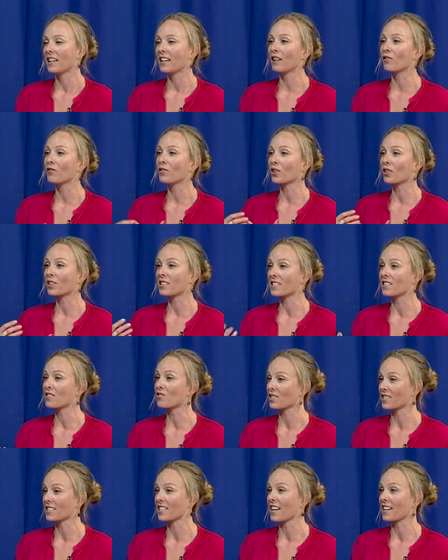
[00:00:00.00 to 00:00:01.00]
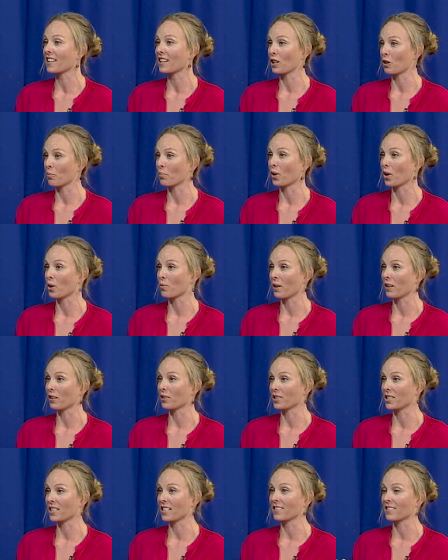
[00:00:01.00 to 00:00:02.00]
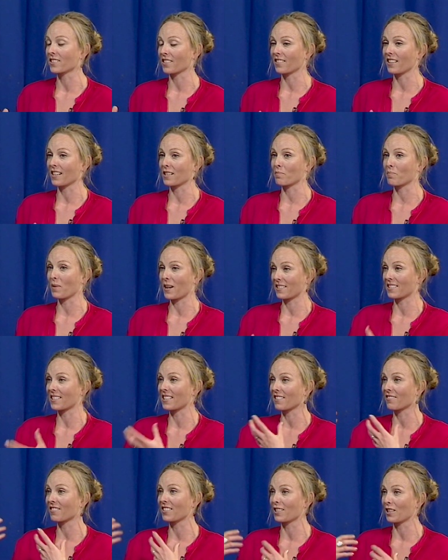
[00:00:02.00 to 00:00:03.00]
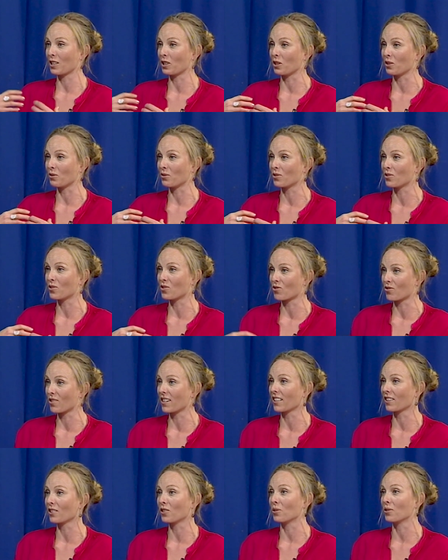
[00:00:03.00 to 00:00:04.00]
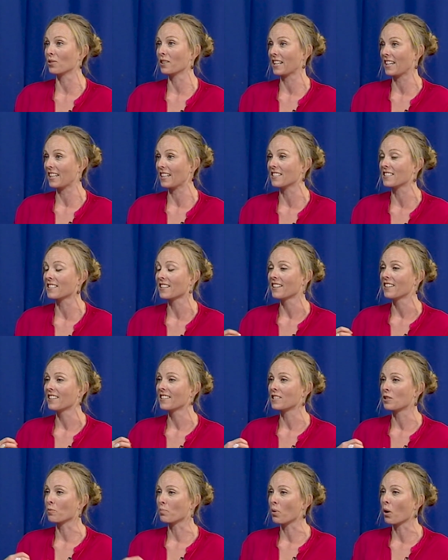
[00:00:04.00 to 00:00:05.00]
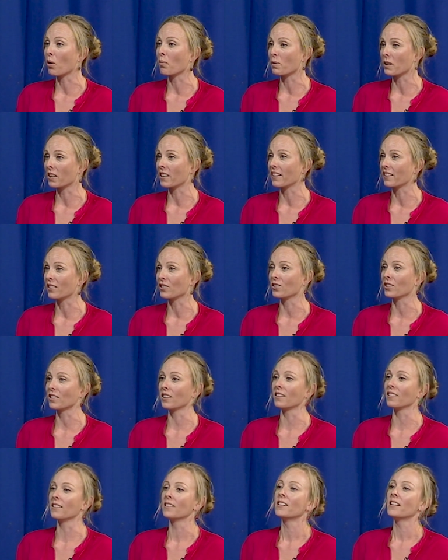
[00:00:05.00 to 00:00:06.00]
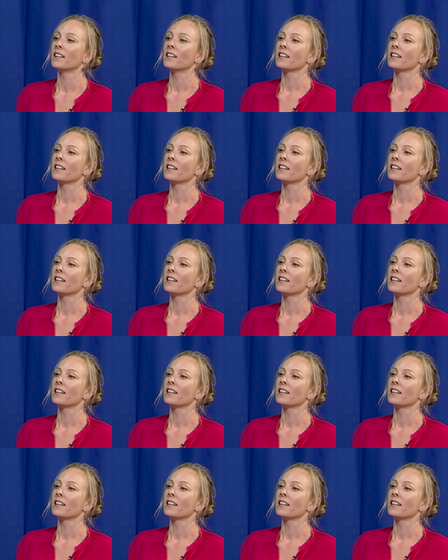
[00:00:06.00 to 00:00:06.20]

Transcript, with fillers: If you're considering taking a probiotic, so that's bacteria that you drink or eat to populate your gut,